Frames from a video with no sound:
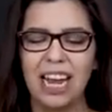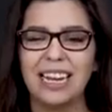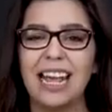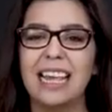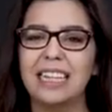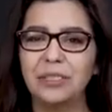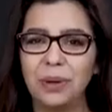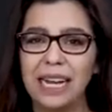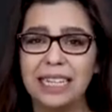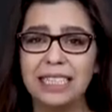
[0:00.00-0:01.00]
And this
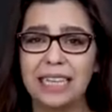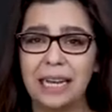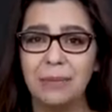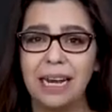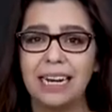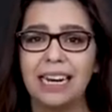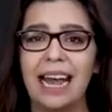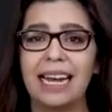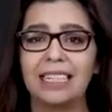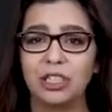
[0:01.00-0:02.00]
one is laminated.
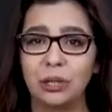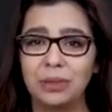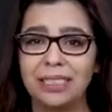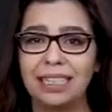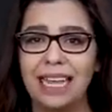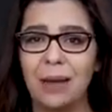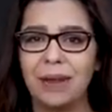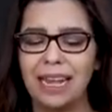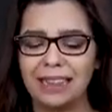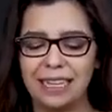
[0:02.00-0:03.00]
I chose to
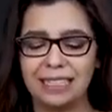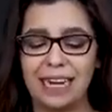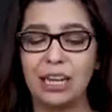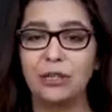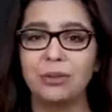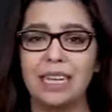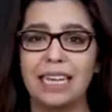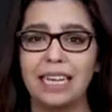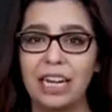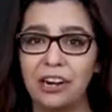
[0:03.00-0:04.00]
laminate this and I use
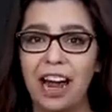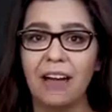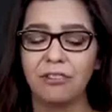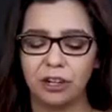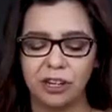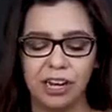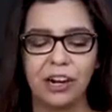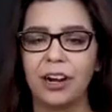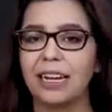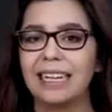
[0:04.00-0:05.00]
it year after
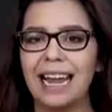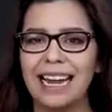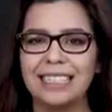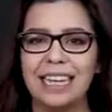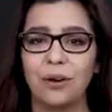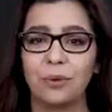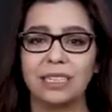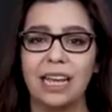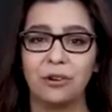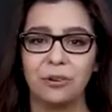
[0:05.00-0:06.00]
year, like I said, it
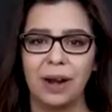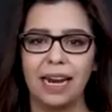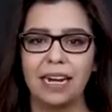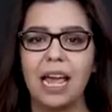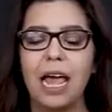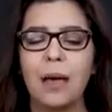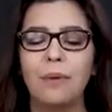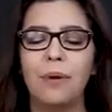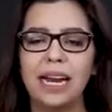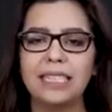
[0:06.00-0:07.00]
works out great.
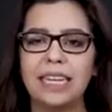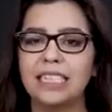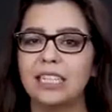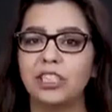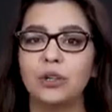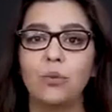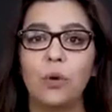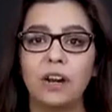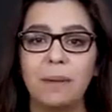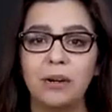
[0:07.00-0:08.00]
But what I did is I took
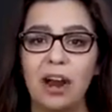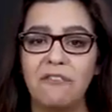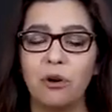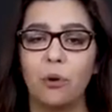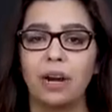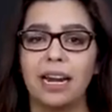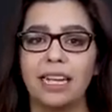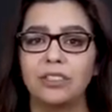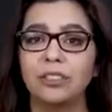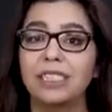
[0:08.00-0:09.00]
one of my graphic
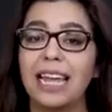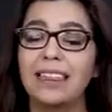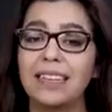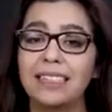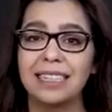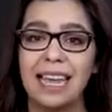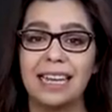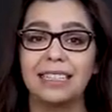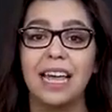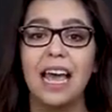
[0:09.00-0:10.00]
organizers. In
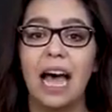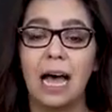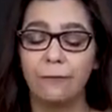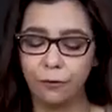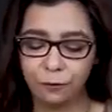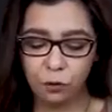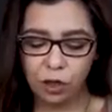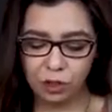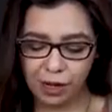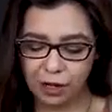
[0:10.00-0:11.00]
case, for
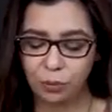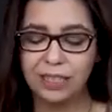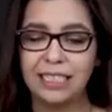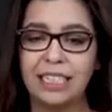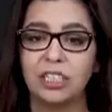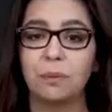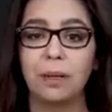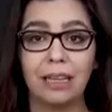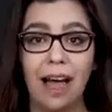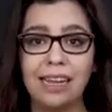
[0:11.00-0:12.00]
fourth grade, we teach
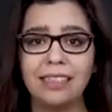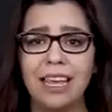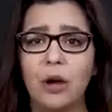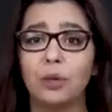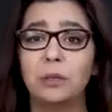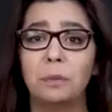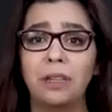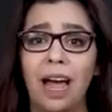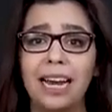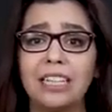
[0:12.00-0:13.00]
plot, which
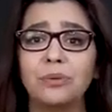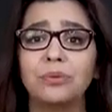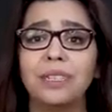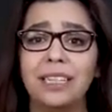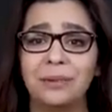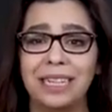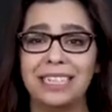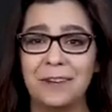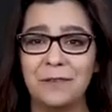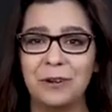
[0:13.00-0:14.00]
plot is really,
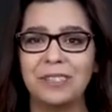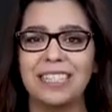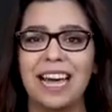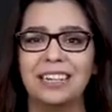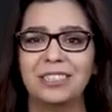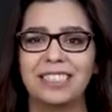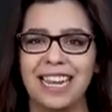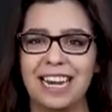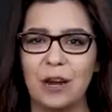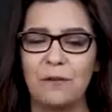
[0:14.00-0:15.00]
really difficult to
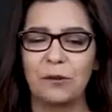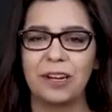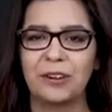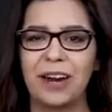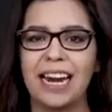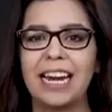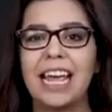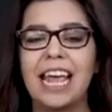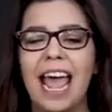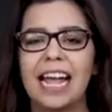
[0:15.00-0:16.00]
understand in fourth grade.
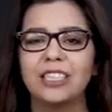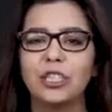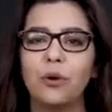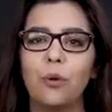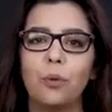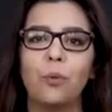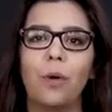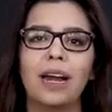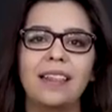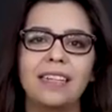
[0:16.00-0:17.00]
And so
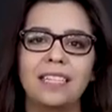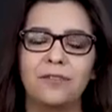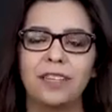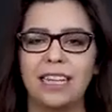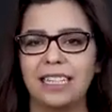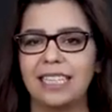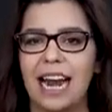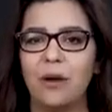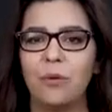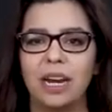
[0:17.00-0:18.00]
one of the different things that
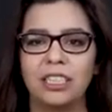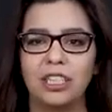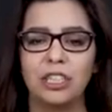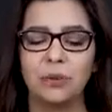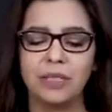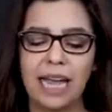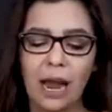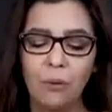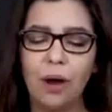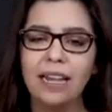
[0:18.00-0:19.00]
I wanted to do was
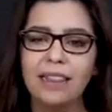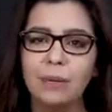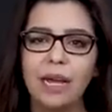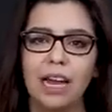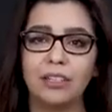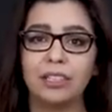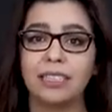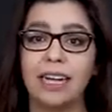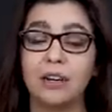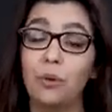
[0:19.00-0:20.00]
I wanted them to
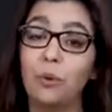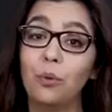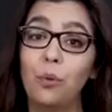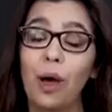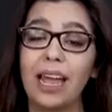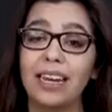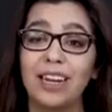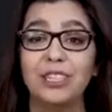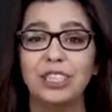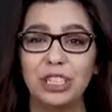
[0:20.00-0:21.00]
understand,
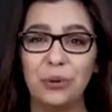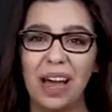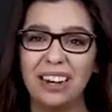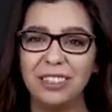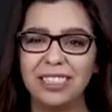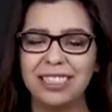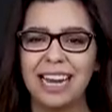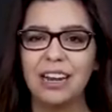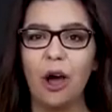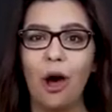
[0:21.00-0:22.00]
one, do you
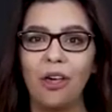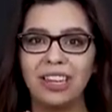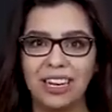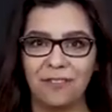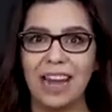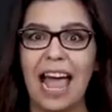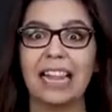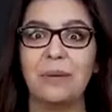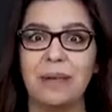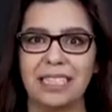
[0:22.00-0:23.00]
understand all the different
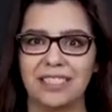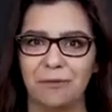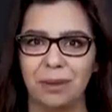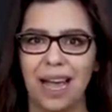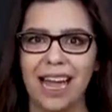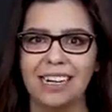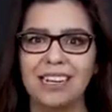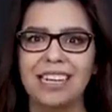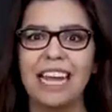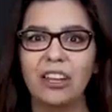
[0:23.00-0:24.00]
elements of plot?
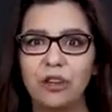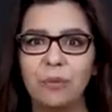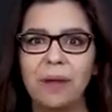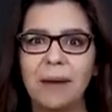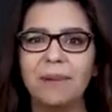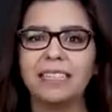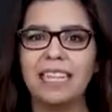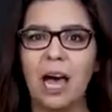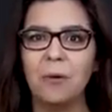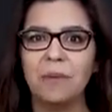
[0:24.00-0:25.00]
Can you be able to
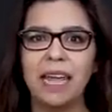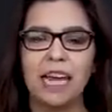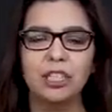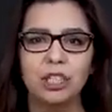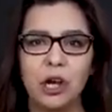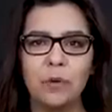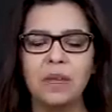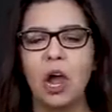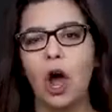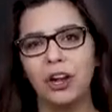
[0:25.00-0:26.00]
tell me and show
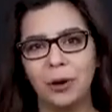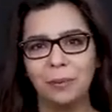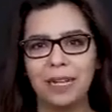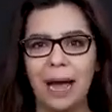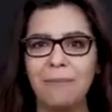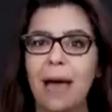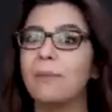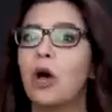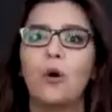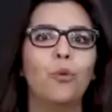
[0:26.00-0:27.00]
me on your plot
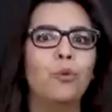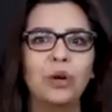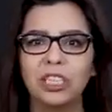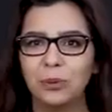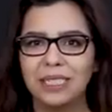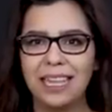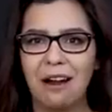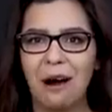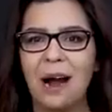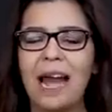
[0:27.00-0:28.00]
map which ones
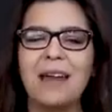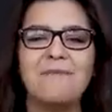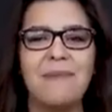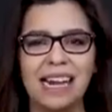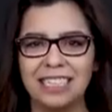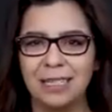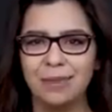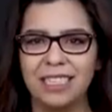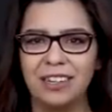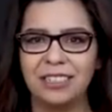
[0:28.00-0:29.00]
they are and match
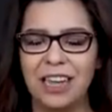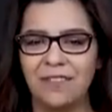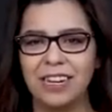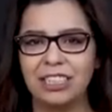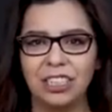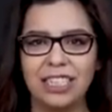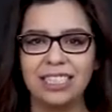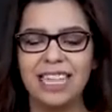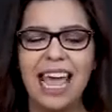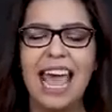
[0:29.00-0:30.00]
them to their
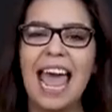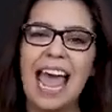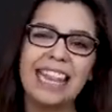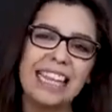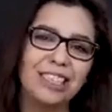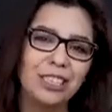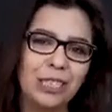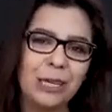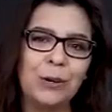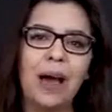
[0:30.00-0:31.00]
definitions? And then
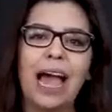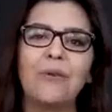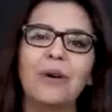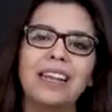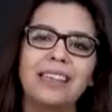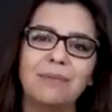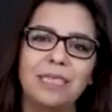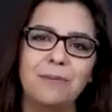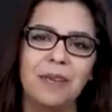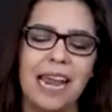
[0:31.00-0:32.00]
two, I wanted them
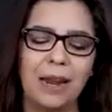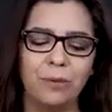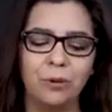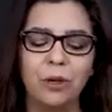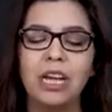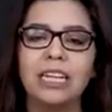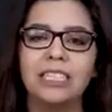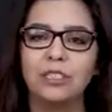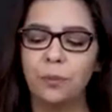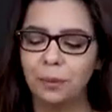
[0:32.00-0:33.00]
to be able
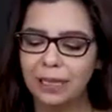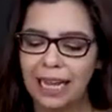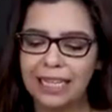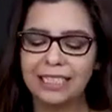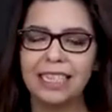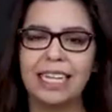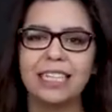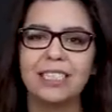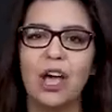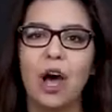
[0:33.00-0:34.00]
to place
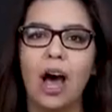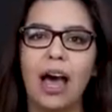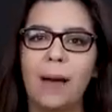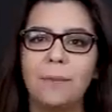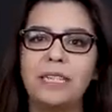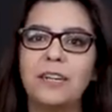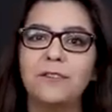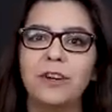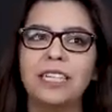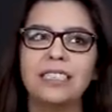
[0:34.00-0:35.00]
these
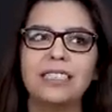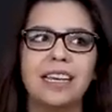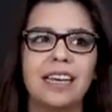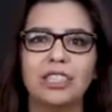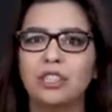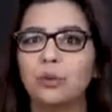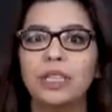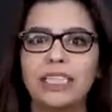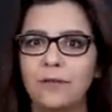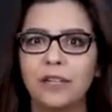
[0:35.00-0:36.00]

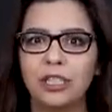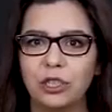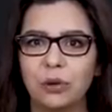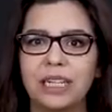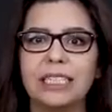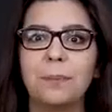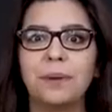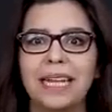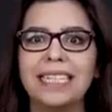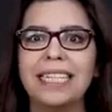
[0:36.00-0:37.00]
with different stories,
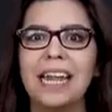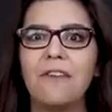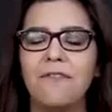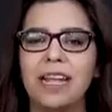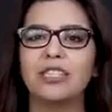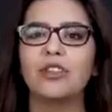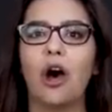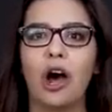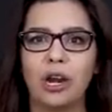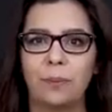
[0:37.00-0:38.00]
place the events
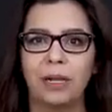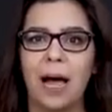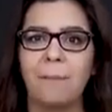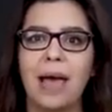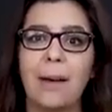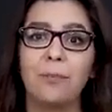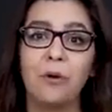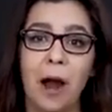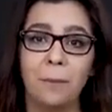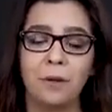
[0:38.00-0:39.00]
on a plot map
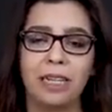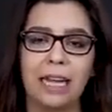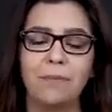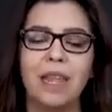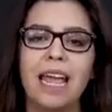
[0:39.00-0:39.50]
properly.